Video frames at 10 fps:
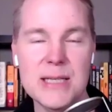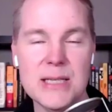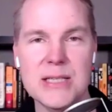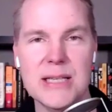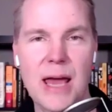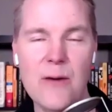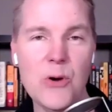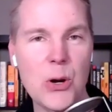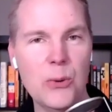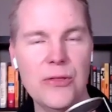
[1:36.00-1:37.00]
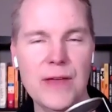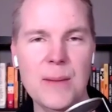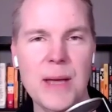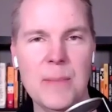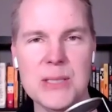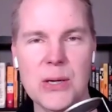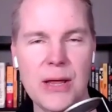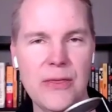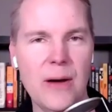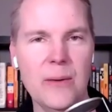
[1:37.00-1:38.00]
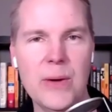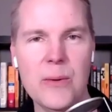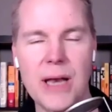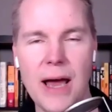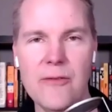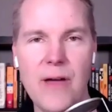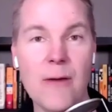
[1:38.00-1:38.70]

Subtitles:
is an Evernote themed episode, I thought we would have